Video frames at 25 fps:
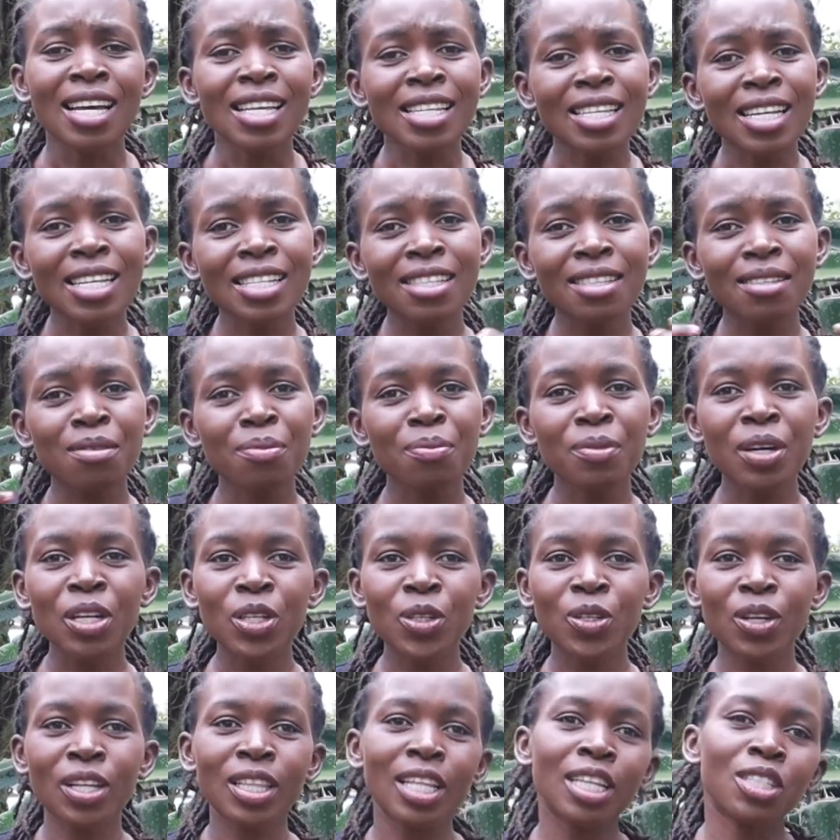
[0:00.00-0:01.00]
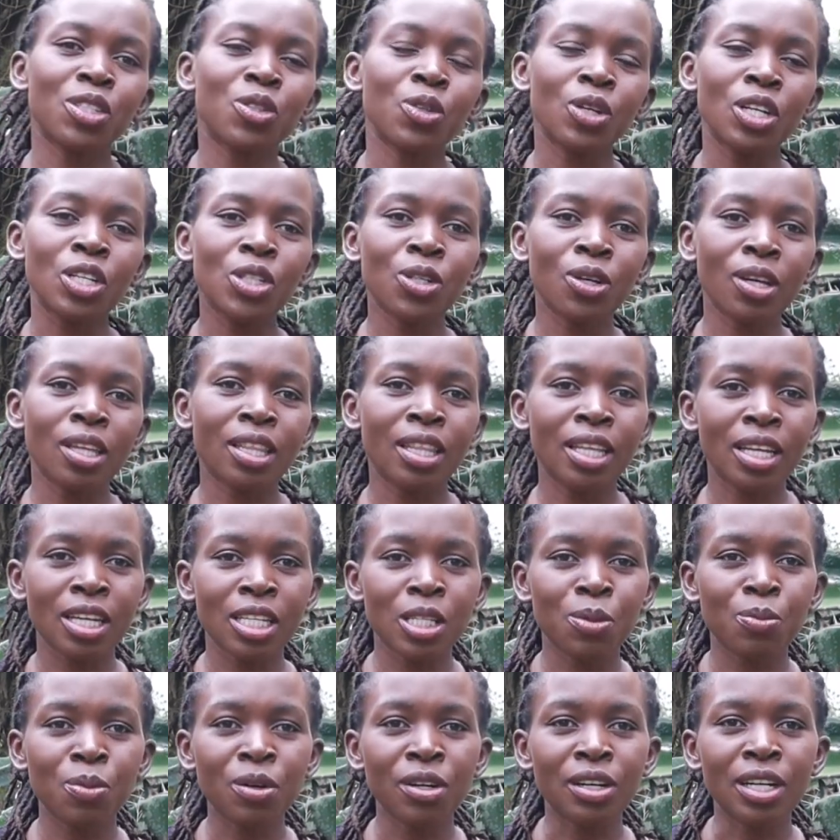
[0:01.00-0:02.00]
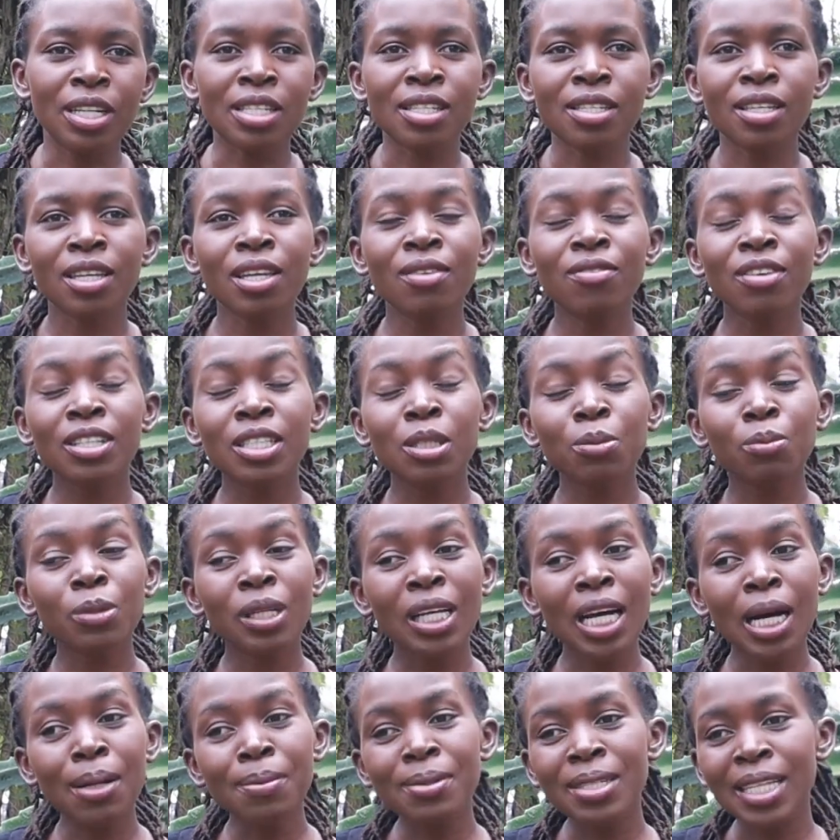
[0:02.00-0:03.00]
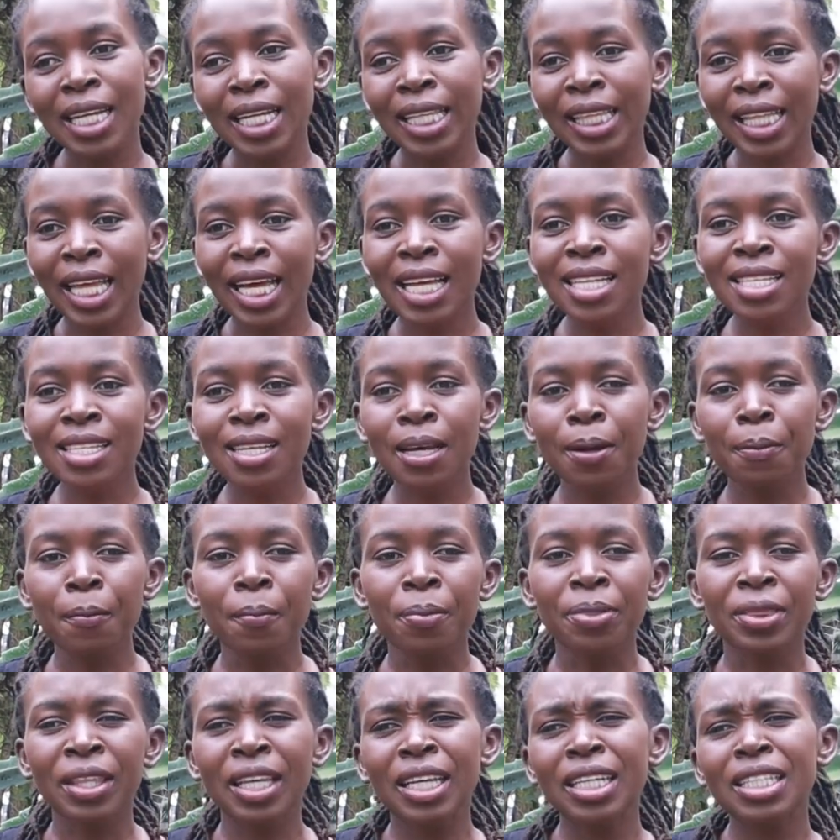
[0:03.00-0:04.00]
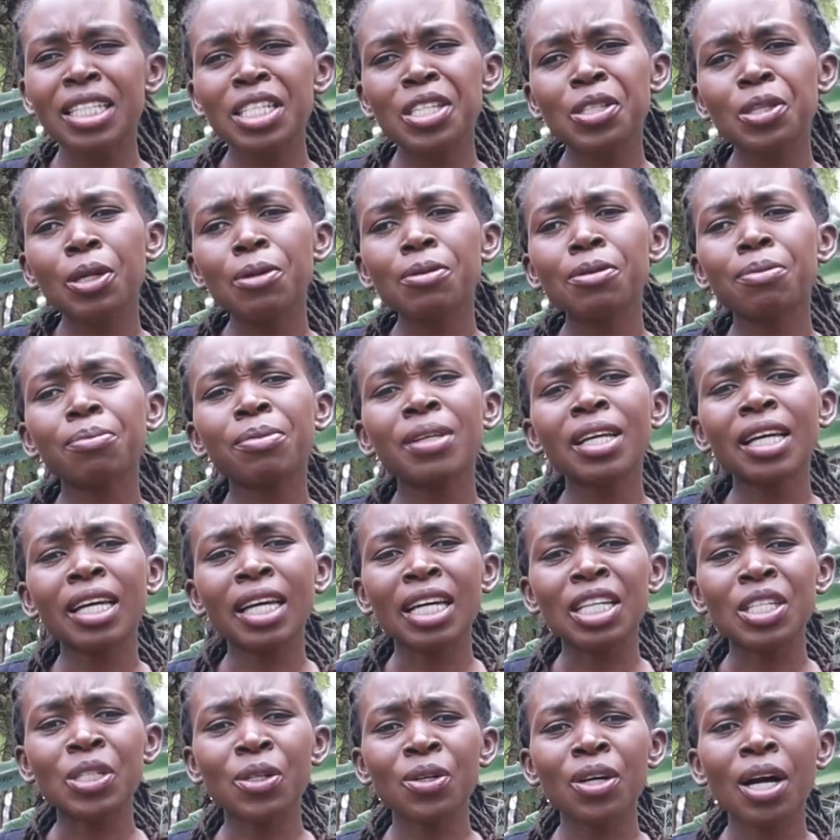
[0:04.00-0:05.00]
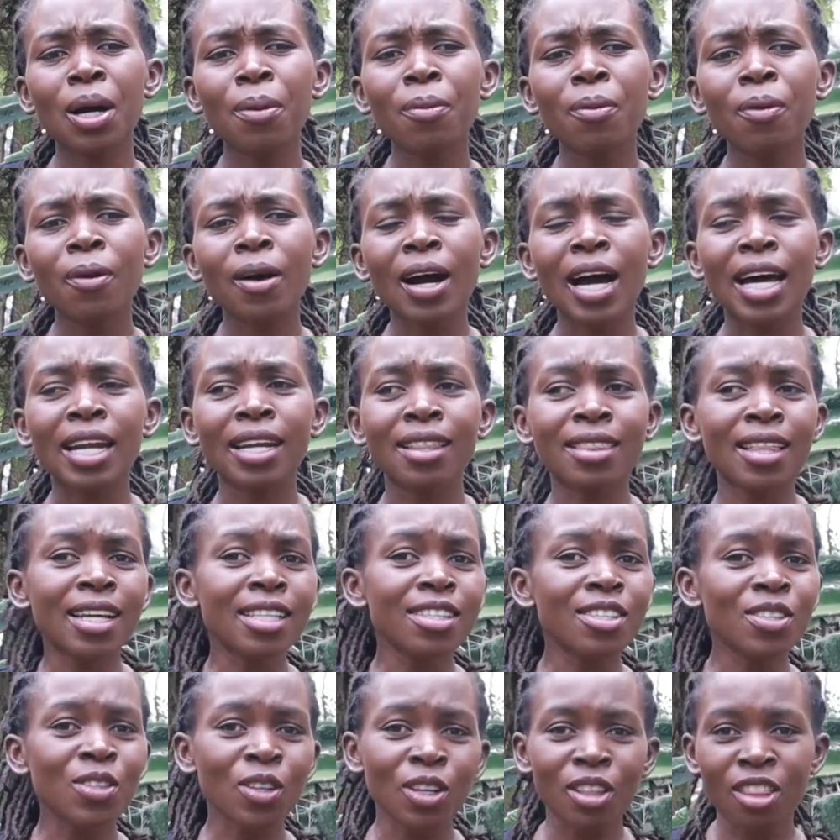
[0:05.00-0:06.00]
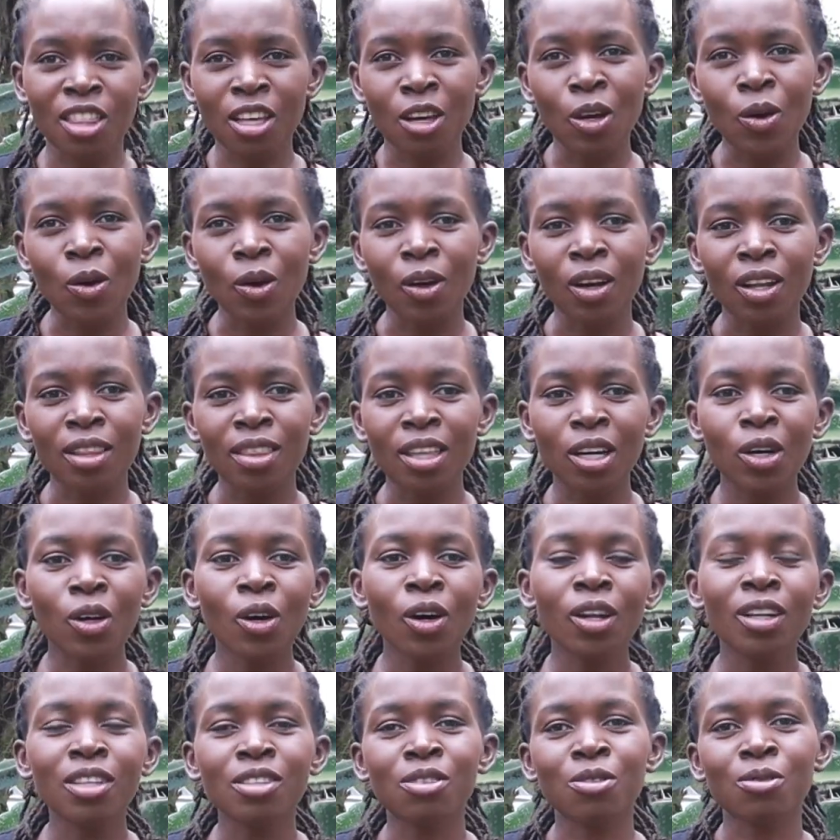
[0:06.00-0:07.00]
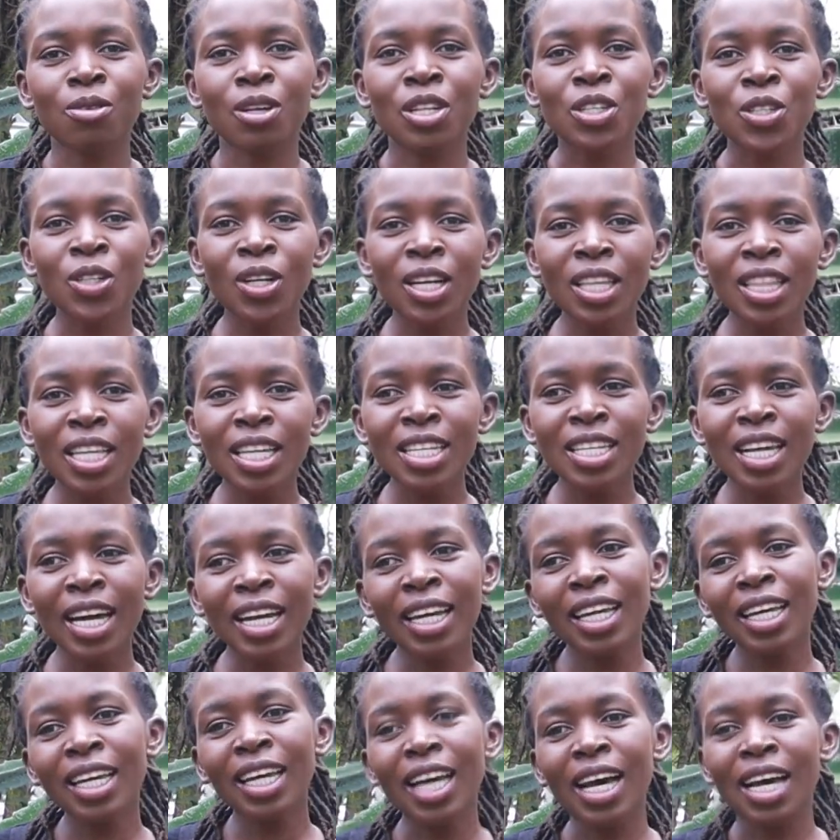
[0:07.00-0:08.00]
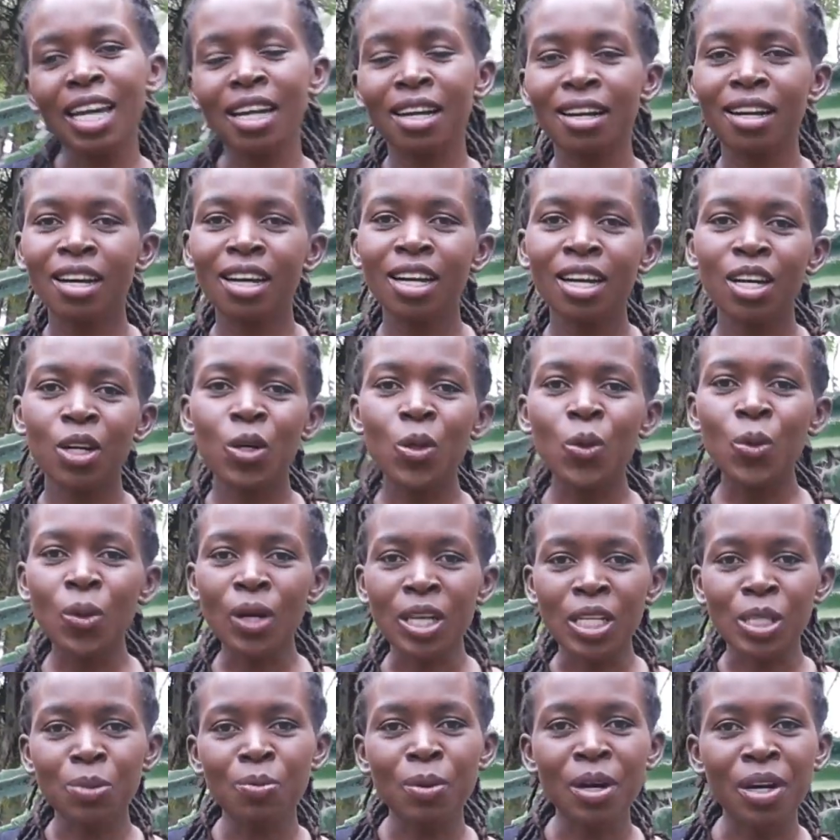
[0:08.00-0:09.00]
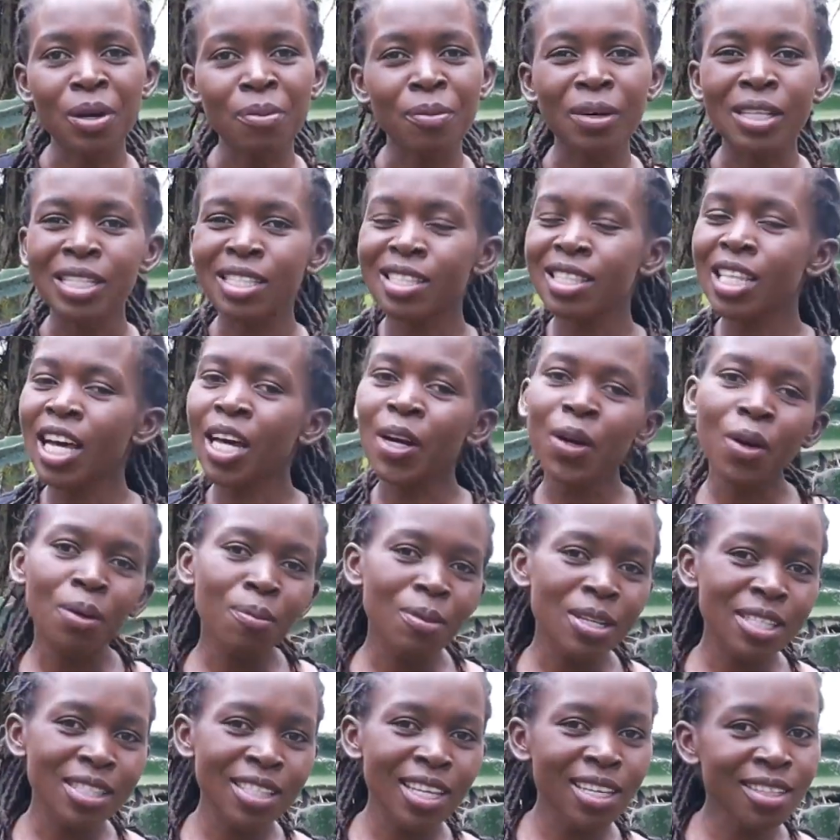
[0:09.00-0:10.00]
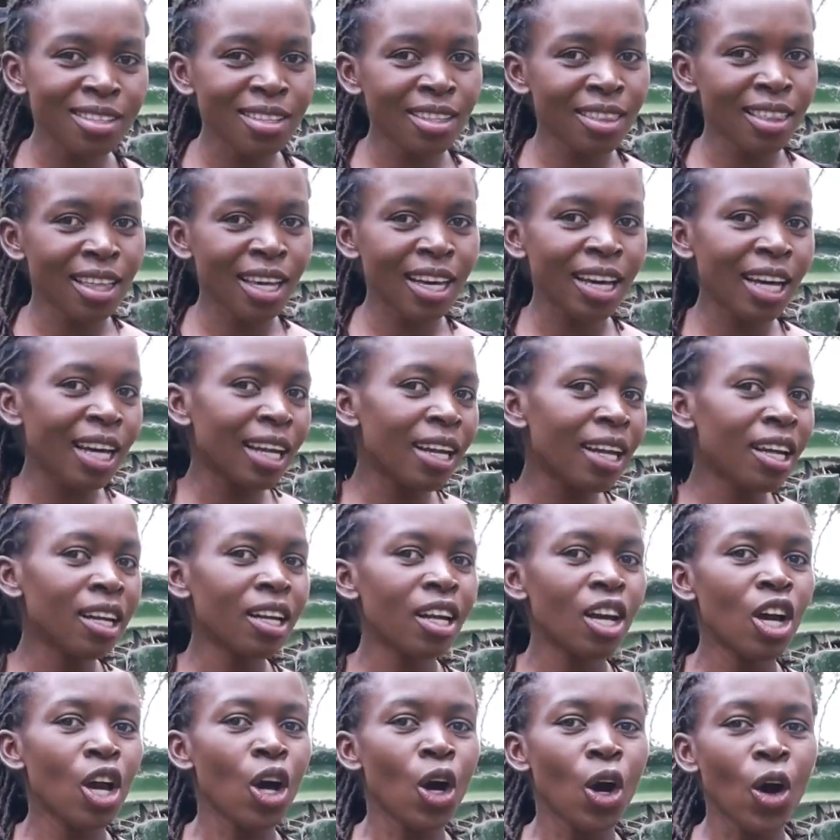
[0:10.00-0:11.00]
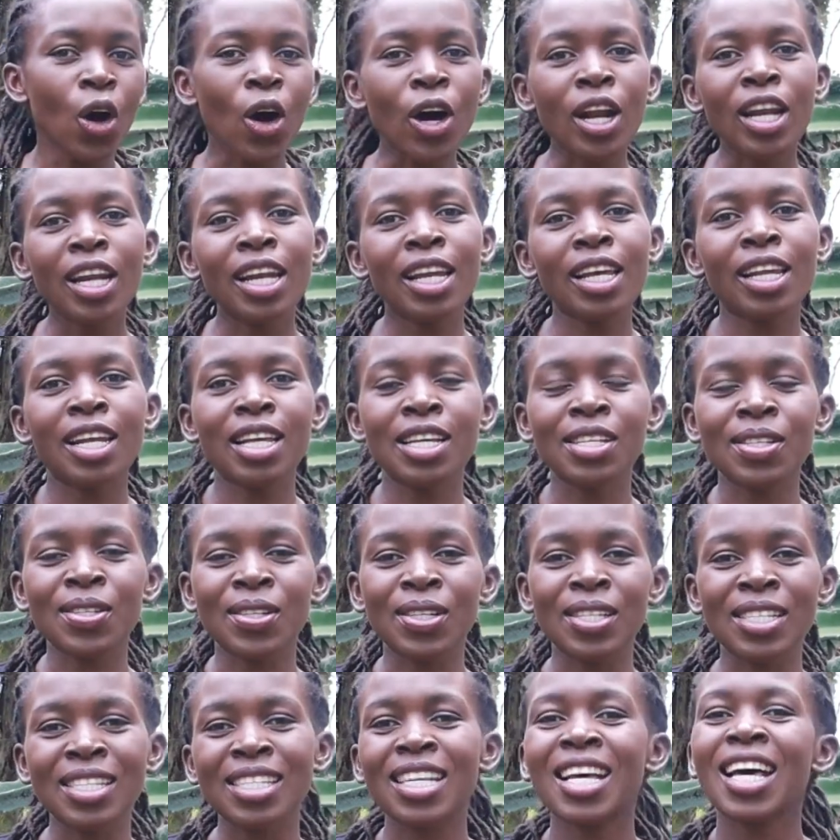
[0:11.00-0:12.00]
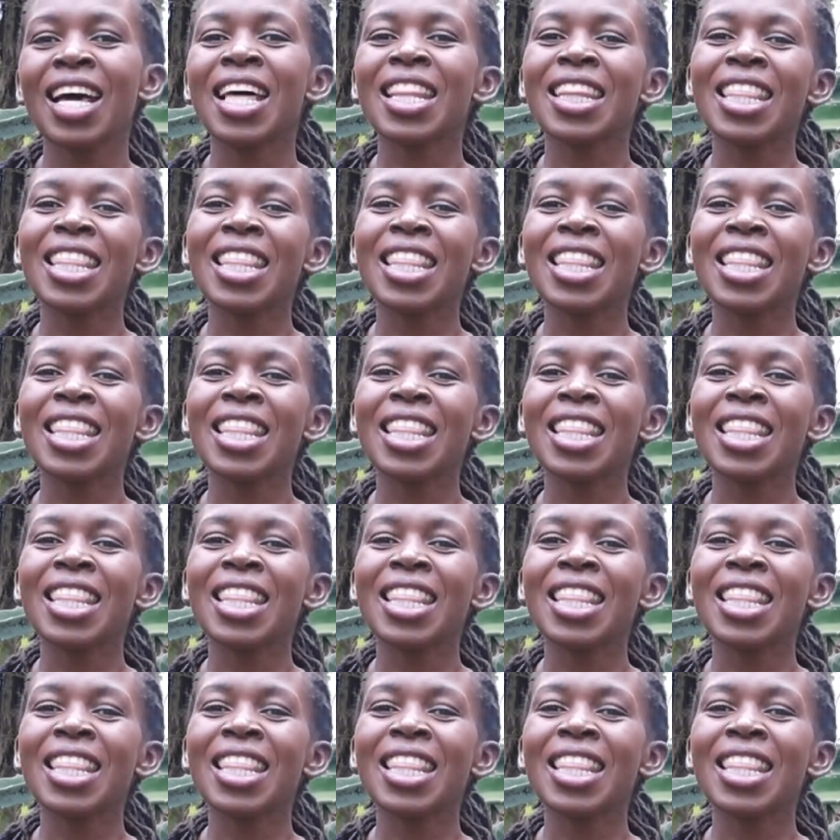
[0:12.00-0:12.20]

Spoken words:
Just make sure that you enjoy the experience. If it becomes a task, it stops being enjoyable, and that's not the goal. The goal is to enjoy the journey and do experiments. There are no mistakes in the garden, only lessons.